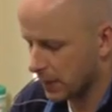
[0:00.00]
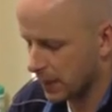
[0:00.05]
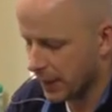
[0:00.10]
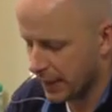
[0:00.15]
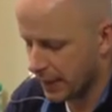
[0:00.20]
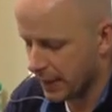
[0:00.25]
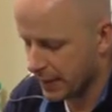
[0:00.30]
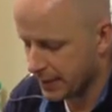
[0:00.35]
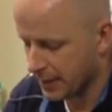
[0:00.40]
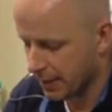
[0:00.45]

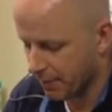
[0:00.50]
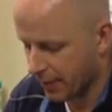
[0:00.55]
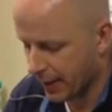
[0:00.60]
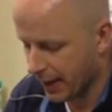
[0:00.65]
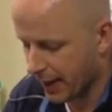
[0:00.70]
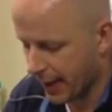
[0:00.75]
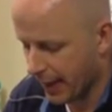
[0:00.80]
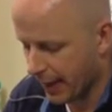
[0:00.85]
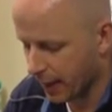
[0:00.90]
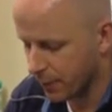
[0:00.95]
Can you hear
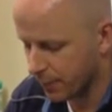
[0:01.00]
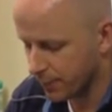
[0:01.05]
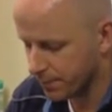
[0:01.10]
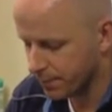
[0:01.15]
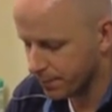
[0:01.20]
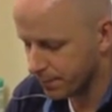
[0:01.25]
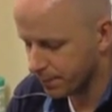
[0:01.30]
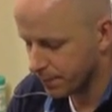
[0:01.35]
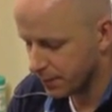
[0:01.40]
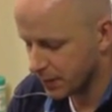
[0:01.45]
something now?
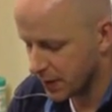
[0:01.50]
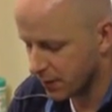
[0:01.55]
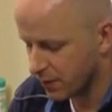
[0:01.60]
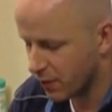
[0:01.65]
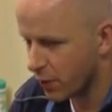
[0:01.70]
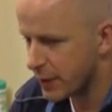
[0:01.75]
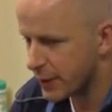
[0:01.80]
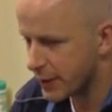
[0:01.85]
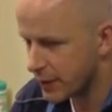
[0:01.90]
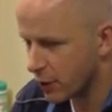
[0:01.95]
It's
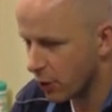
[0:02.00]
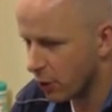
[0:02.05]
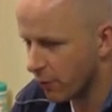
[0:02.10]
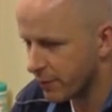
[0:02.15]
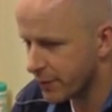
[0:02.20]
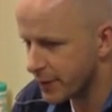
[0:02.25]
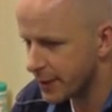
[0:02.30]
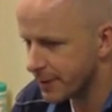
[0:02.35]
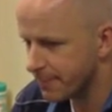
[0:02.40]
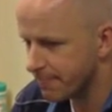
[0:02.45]
very
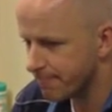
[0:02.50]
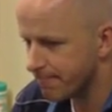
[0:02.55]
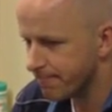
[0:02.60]
soft.